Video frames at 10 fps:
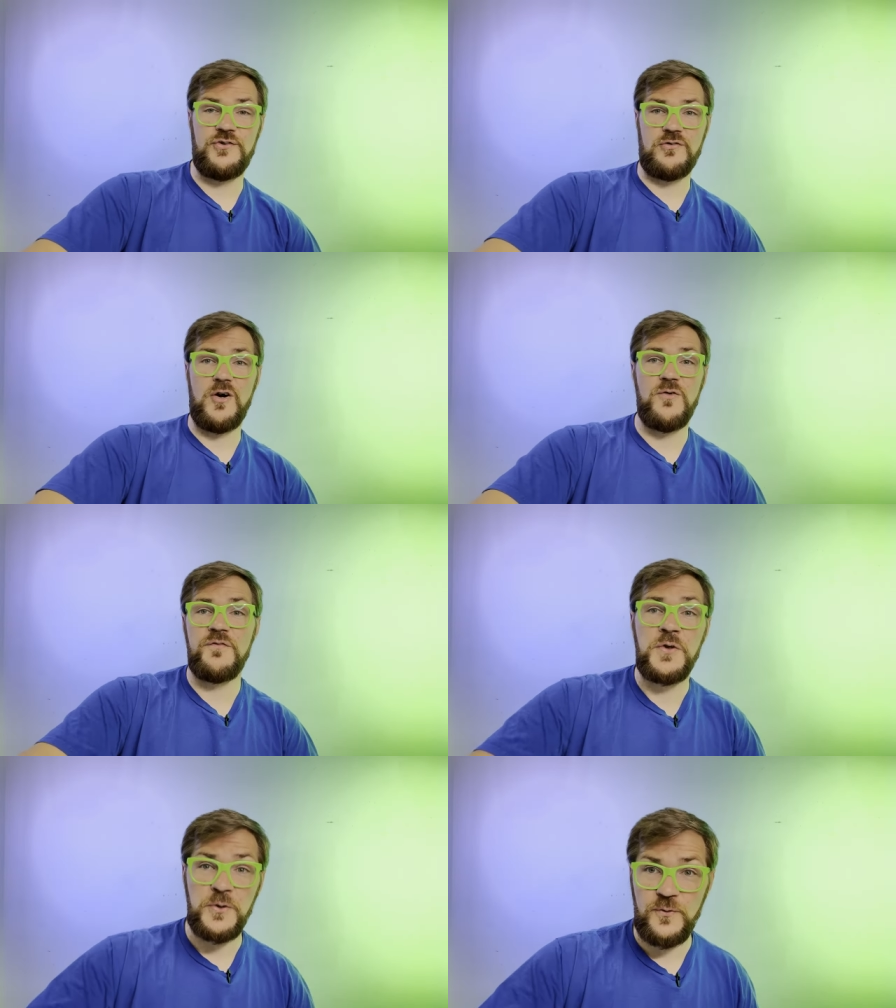
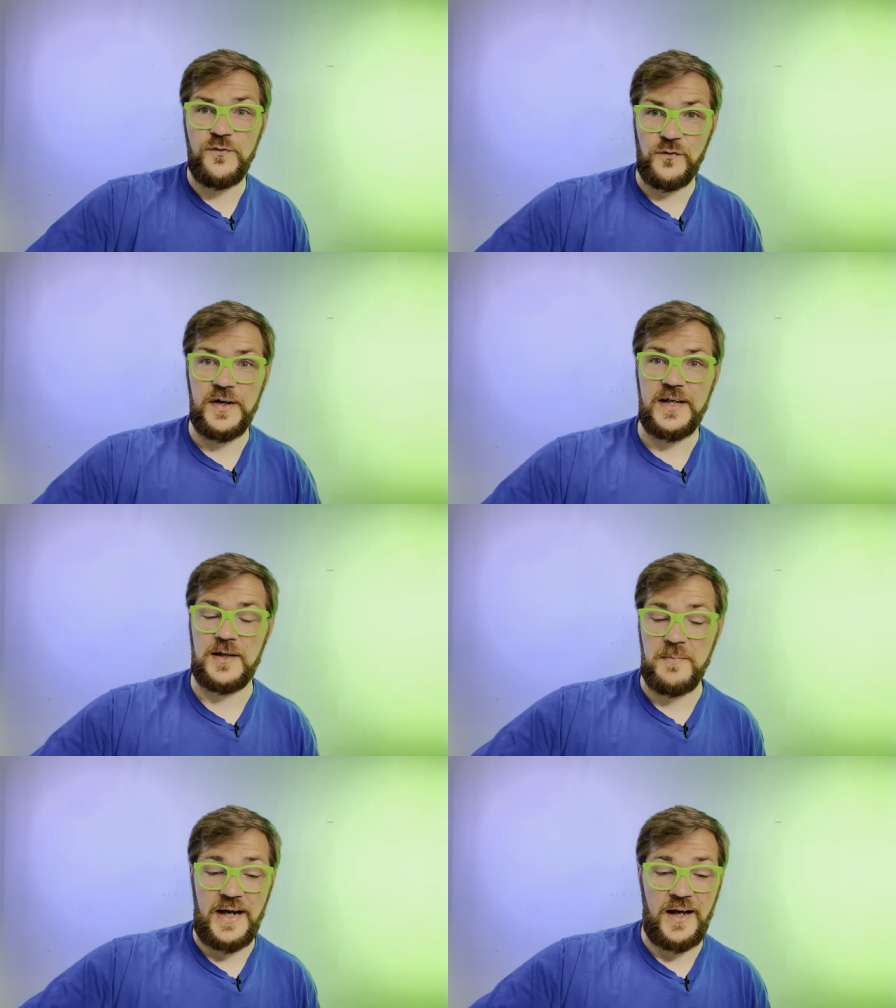drove you
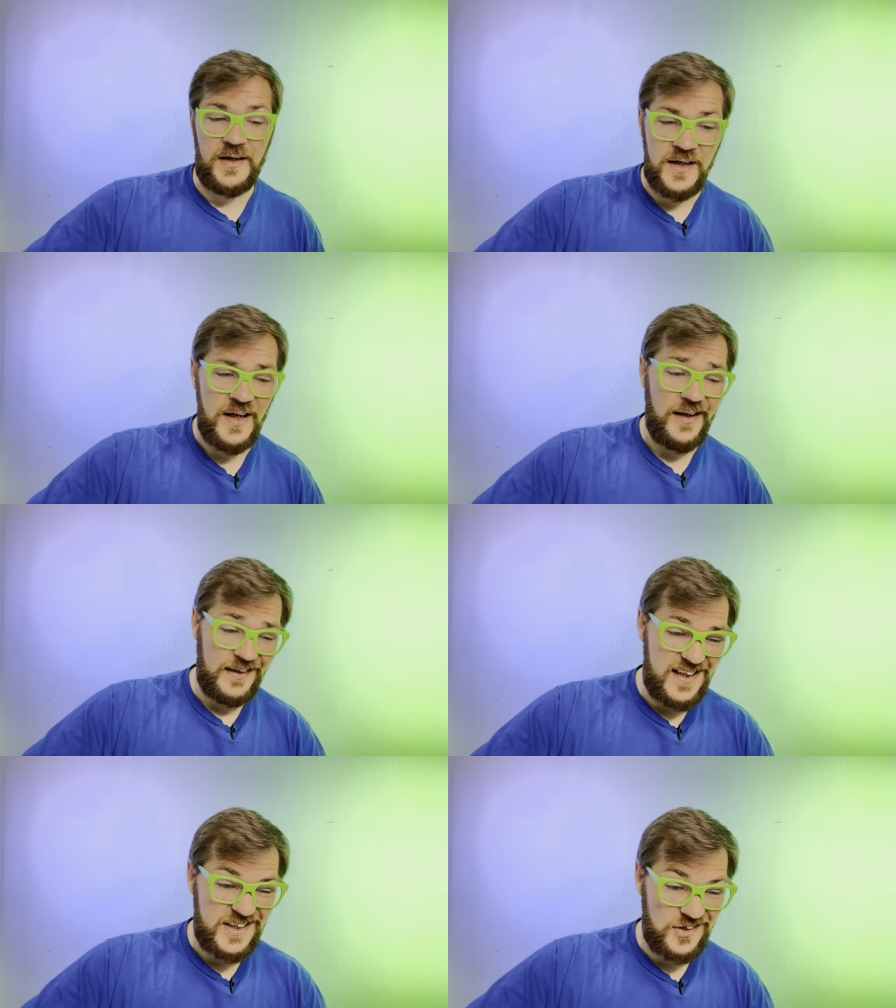freaking mad.
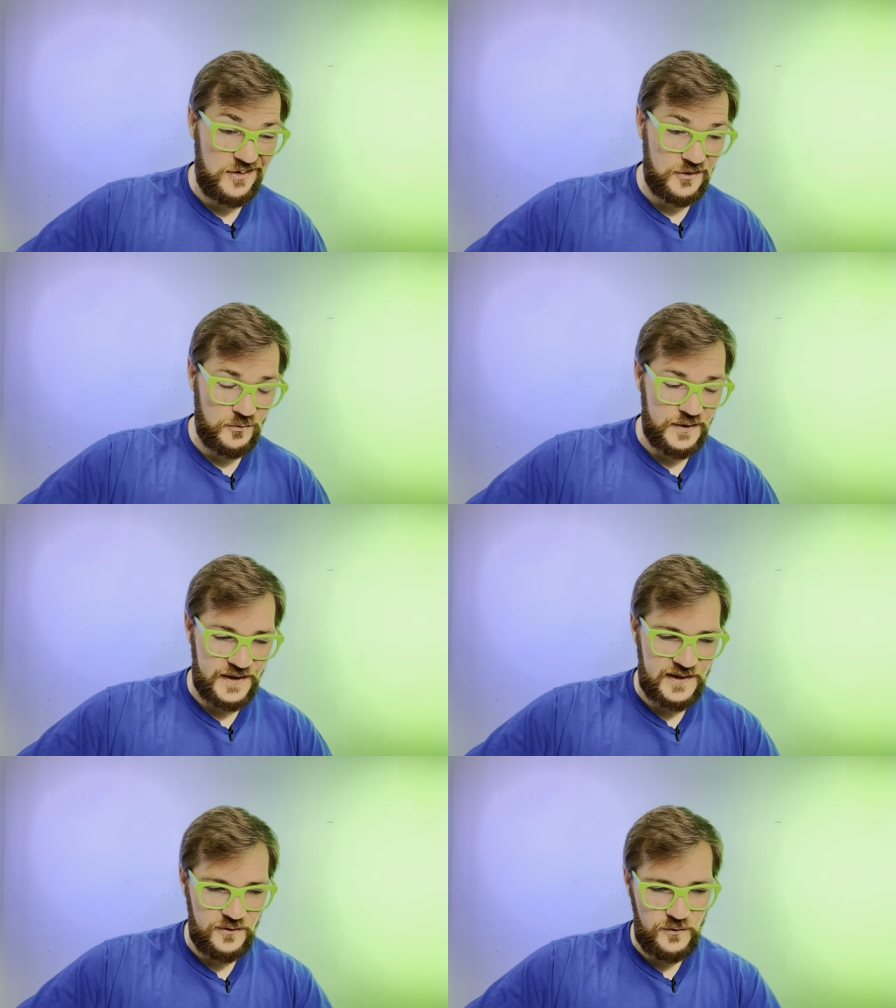And that's all there
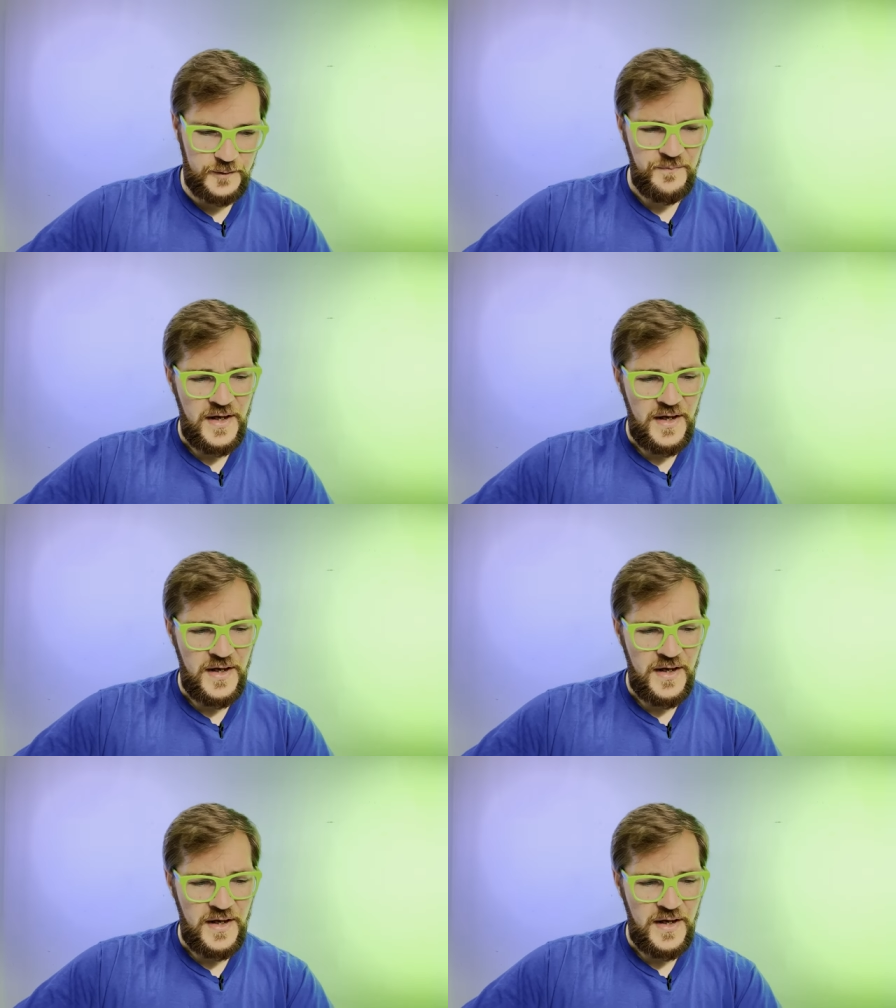was to it.